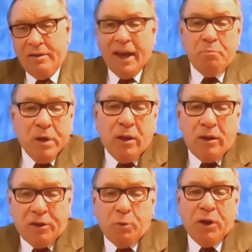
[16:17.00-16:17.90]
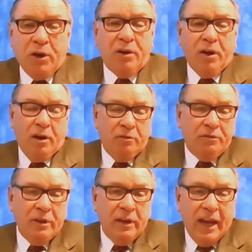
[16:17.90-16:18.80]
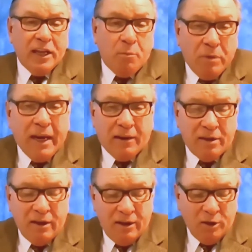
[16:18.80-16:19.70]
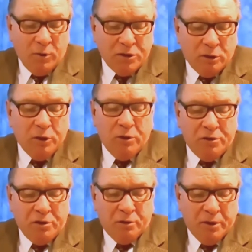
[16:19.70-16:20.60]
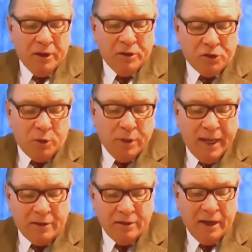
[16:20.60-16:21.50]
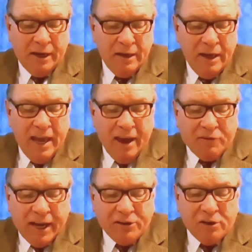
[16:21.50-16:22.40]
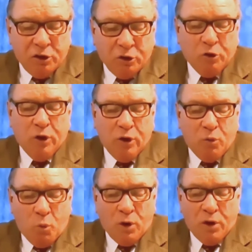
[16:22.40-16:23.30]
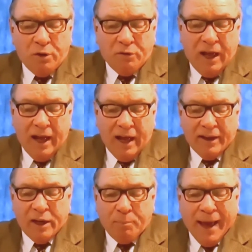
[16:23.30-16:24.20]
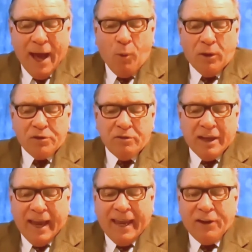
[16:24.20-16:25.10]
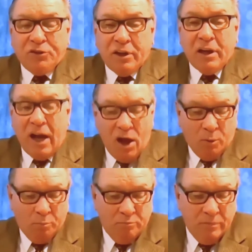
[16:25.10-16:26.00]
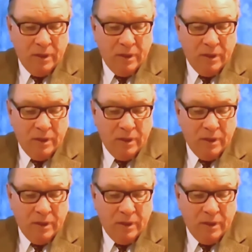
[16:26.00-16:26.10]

that milk that we heard of and the meat that was alluded to in the sermonette today, have tasted the good word of God and the powers of the age to come.